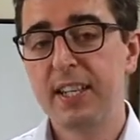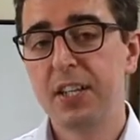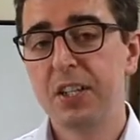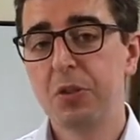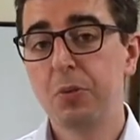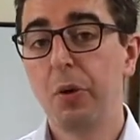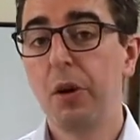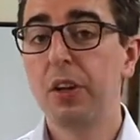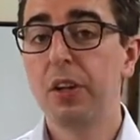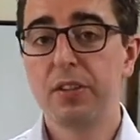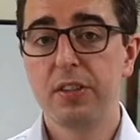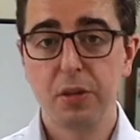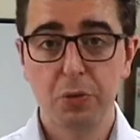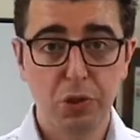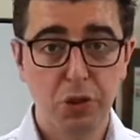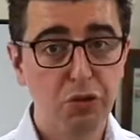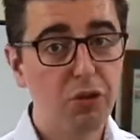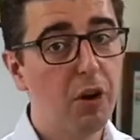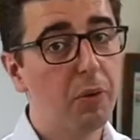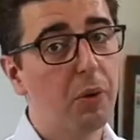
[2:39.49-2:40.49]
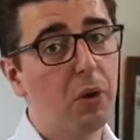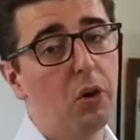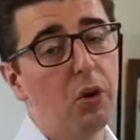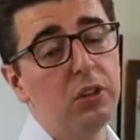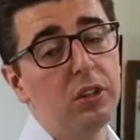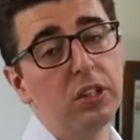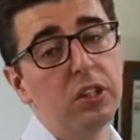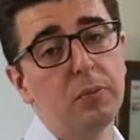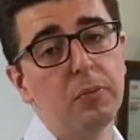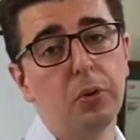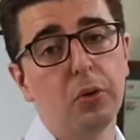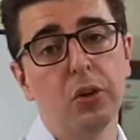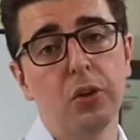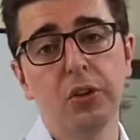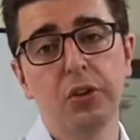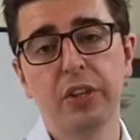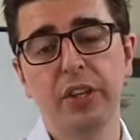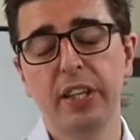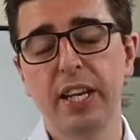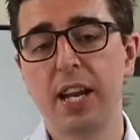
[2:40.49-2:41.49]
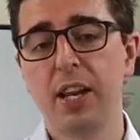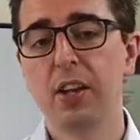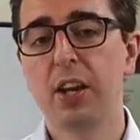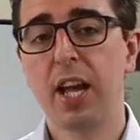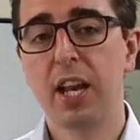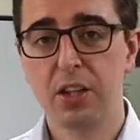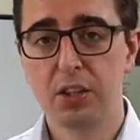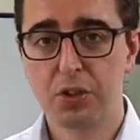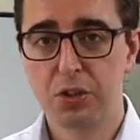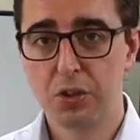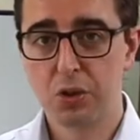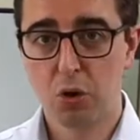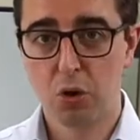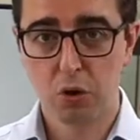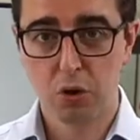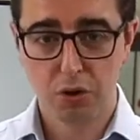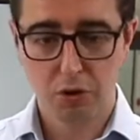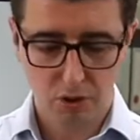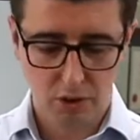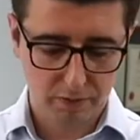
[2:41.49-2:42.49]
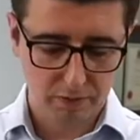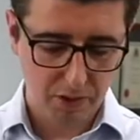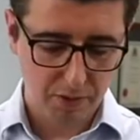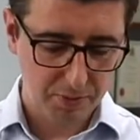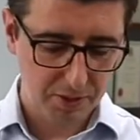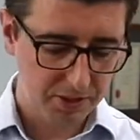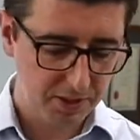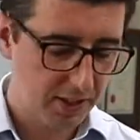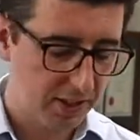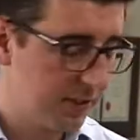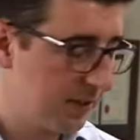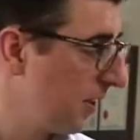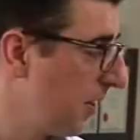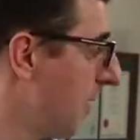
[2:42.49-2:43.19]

So what I'm going to do is throw it all on the board and then I'll kind of just talk through if that makes sense.